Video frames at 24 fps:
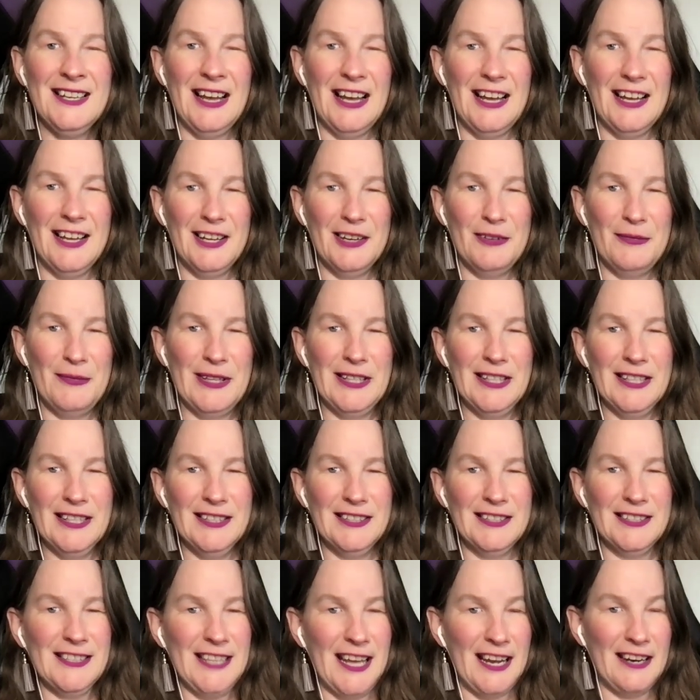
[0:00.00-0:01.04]
And then
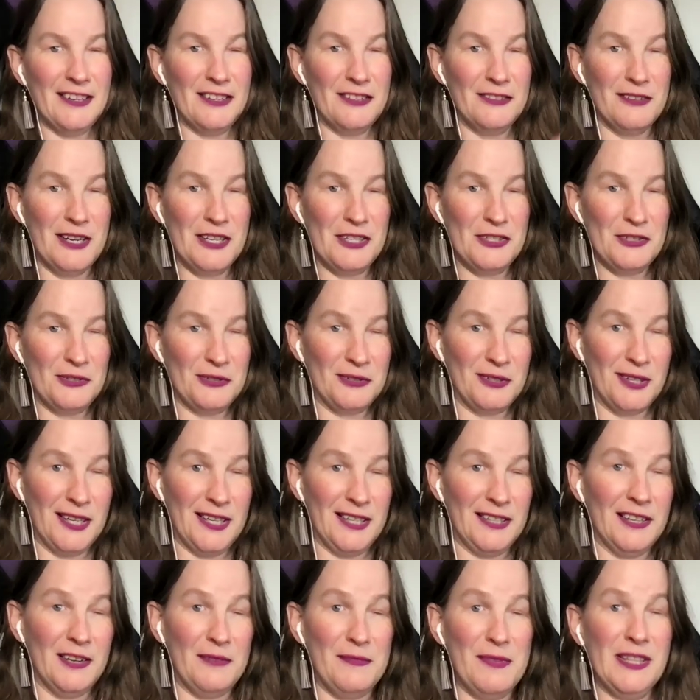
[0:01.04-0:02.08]
the Saturn
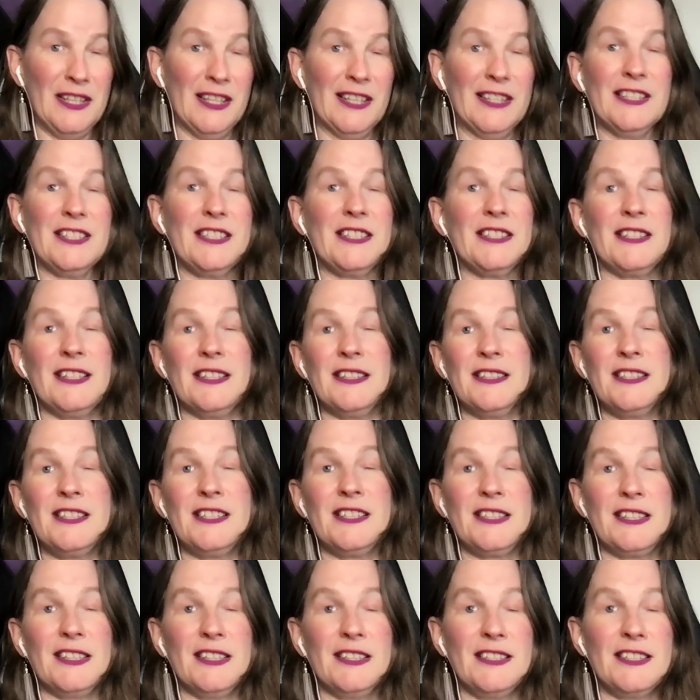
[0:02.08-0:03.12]
retrograde, I mean,
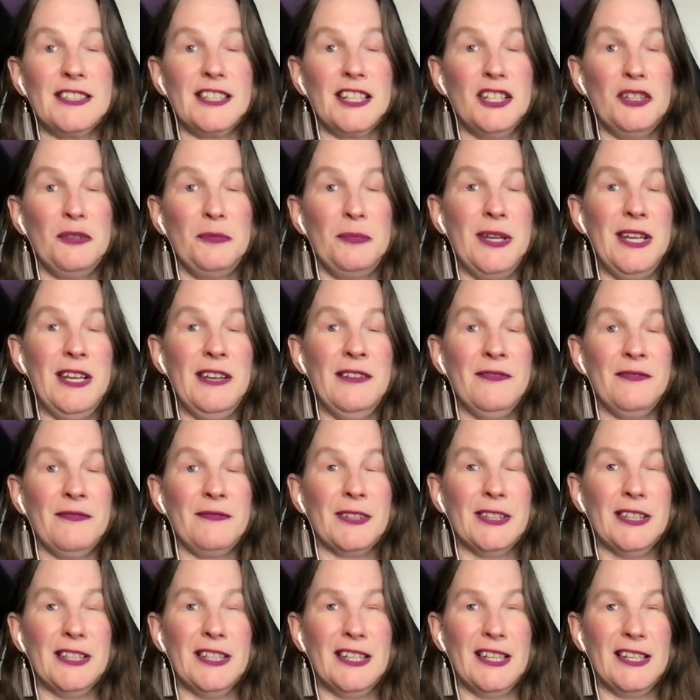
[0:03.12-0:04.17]
that's going to be
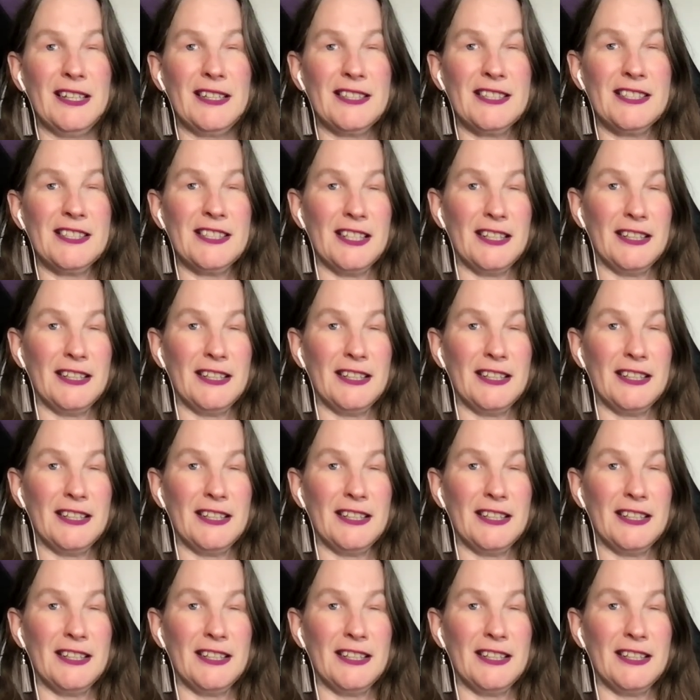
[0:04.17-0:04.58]
for the next,